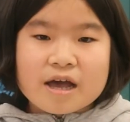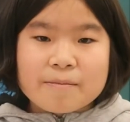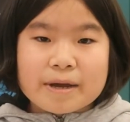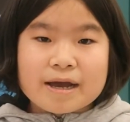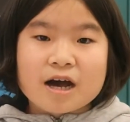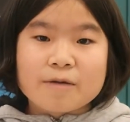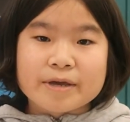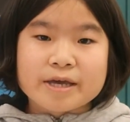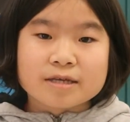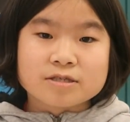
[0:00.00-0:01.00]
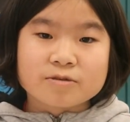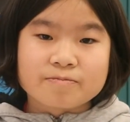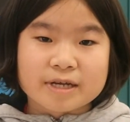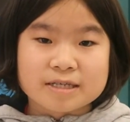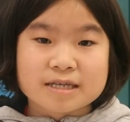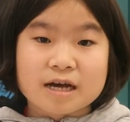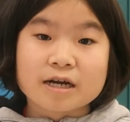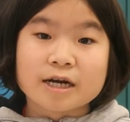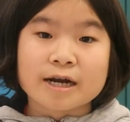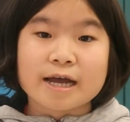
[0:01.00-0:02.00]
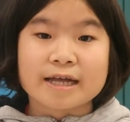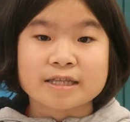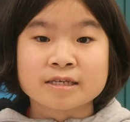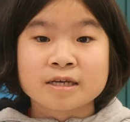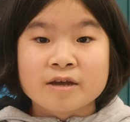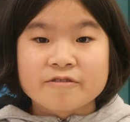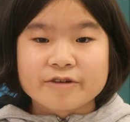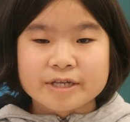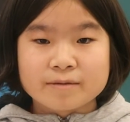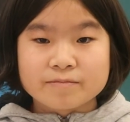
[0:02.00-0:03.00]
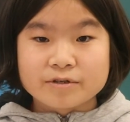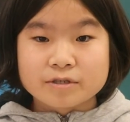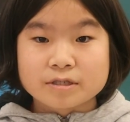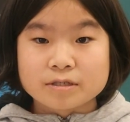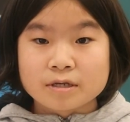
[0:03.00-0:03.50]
And my hobby is to play soccer and reading books.